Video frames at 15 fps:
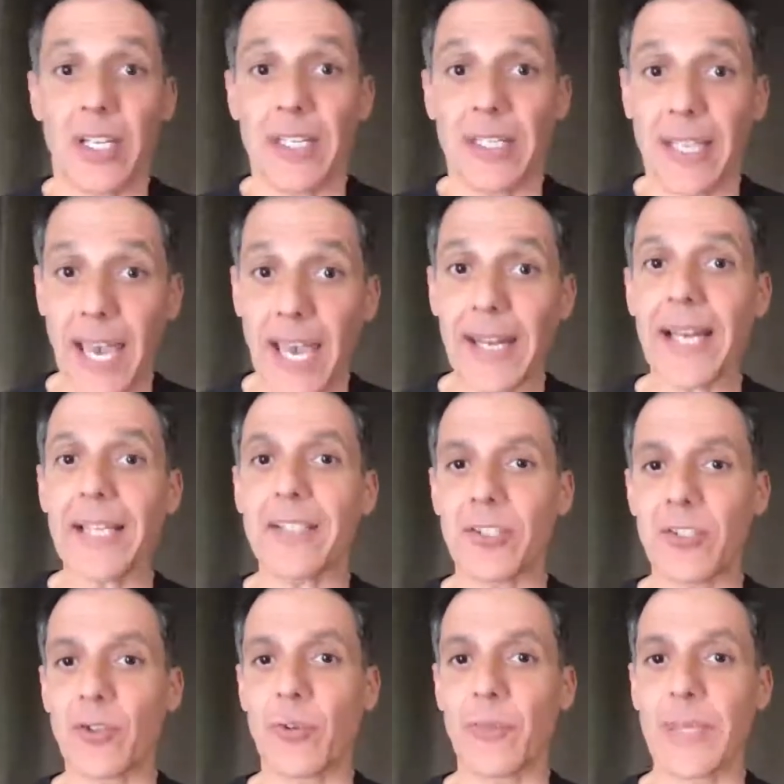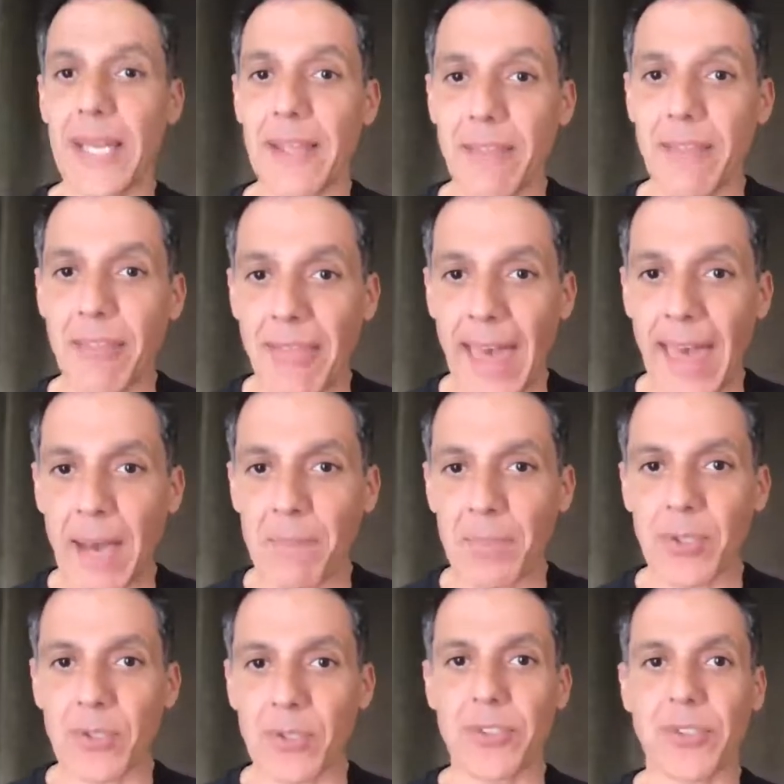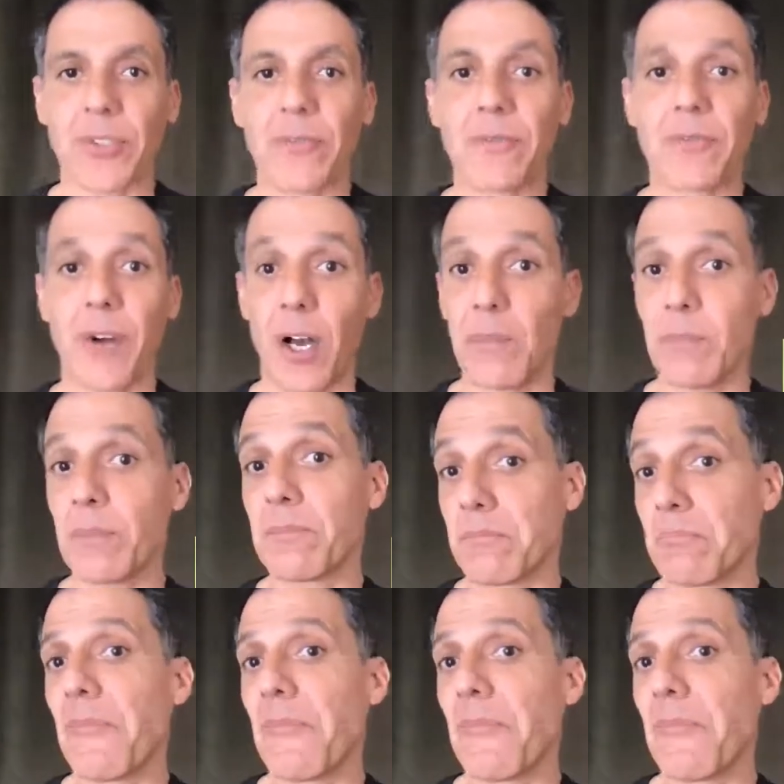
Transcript: can I discriminate that person from